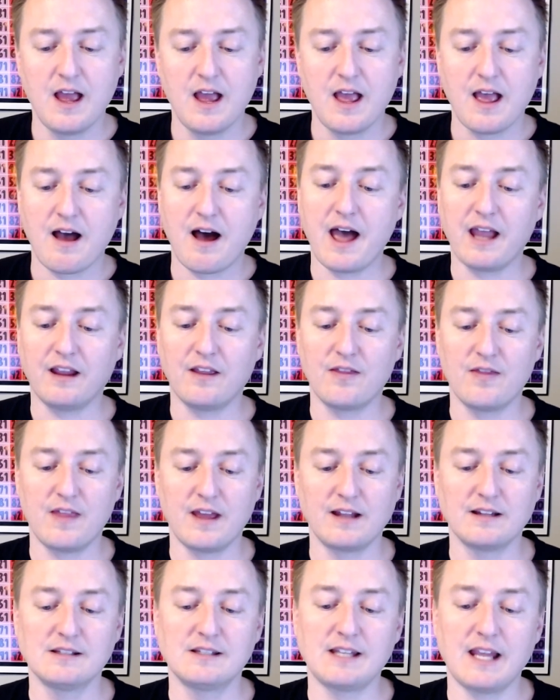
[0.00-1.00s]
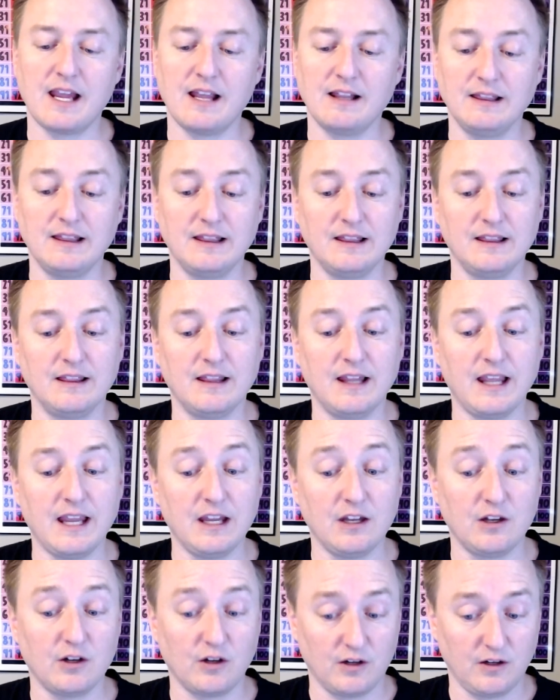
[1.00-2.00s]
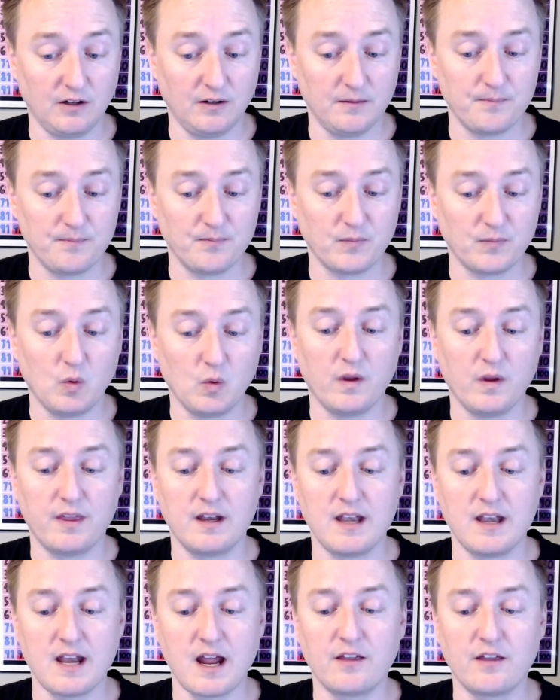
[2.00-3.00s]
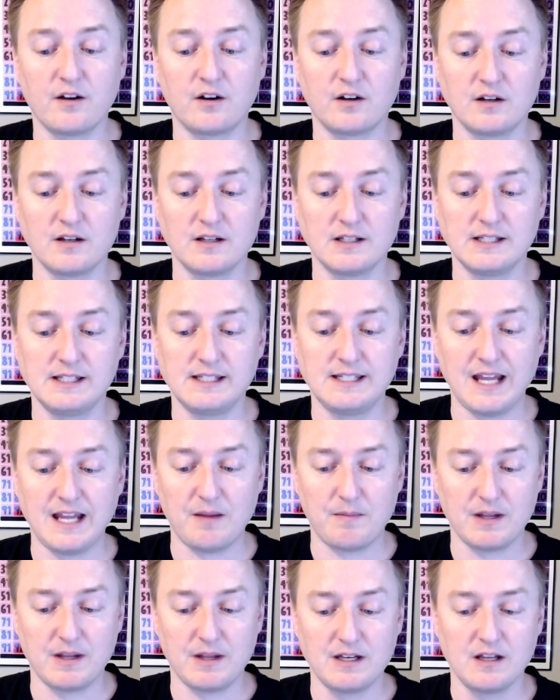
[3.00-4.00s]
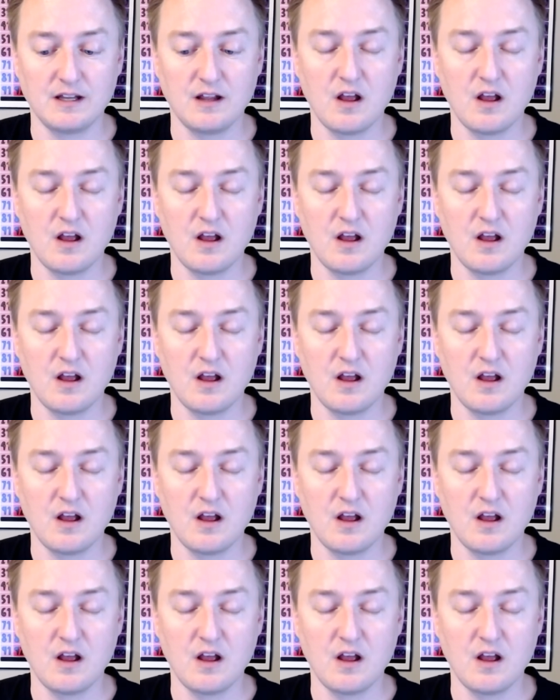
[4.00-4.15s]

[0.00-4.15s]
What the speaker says: I can then say later with another statement,